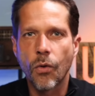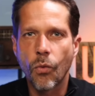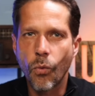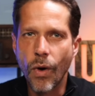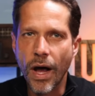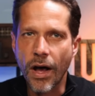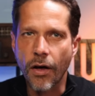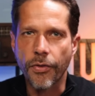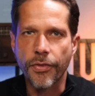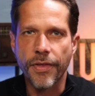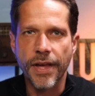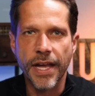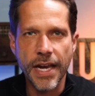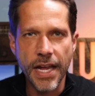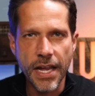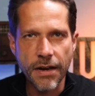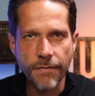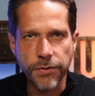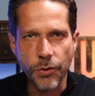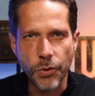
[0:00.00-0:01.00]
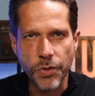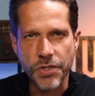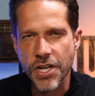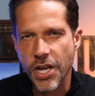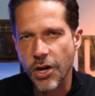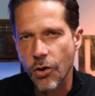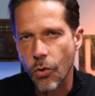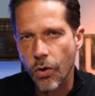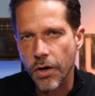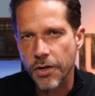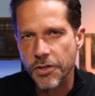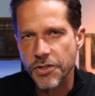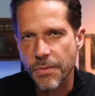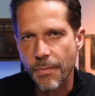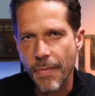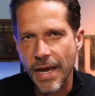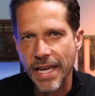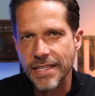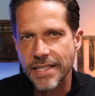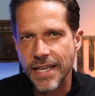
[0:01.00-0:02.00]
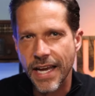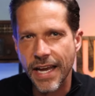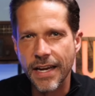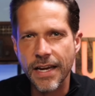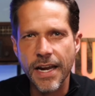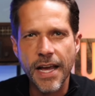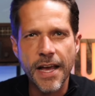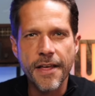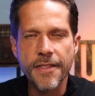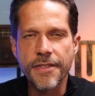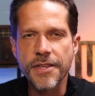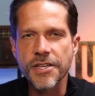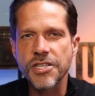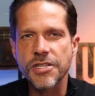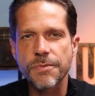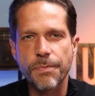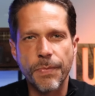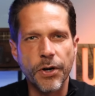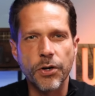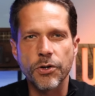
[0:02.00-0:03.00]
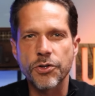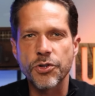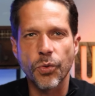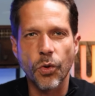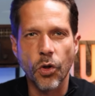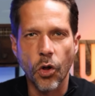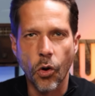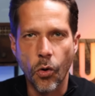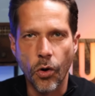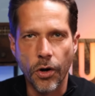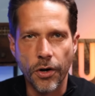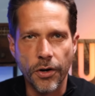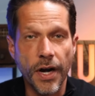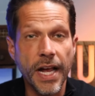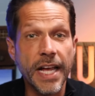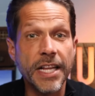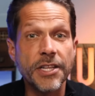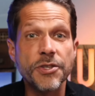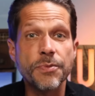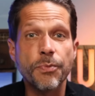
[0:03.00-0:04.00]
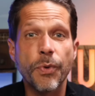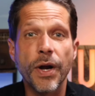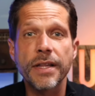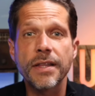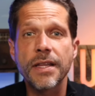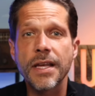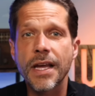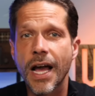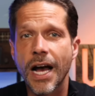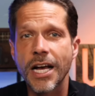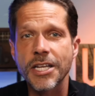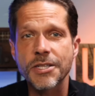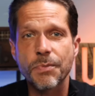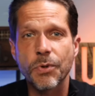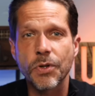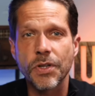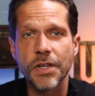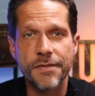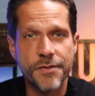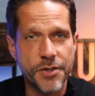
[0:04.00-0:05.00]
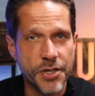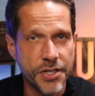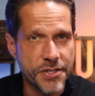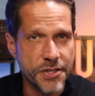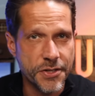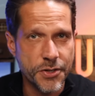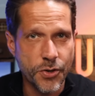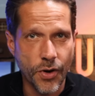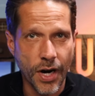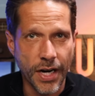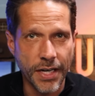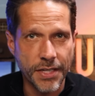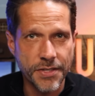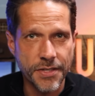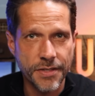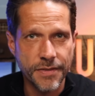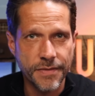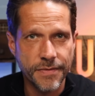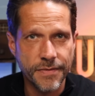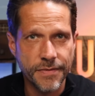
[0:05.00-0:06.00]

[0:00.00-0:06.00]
wealth, and influence in order to maintain the spiritual order and spread the gospel of Jesus Christ.